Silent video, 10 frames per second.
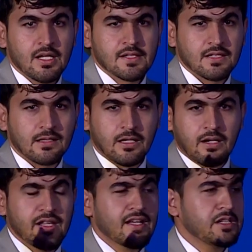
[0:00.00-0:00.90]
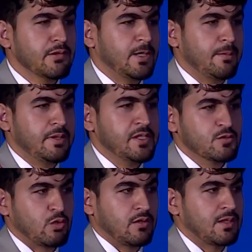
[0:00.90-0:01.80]
See, learning and development is
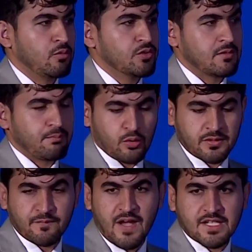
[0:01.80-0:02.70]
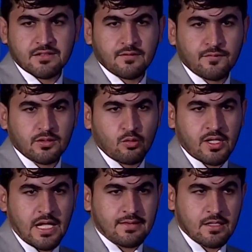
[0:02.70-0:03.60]
one of the most important factors for the
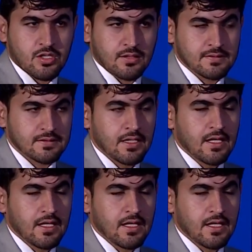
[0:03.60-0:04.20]
organizations,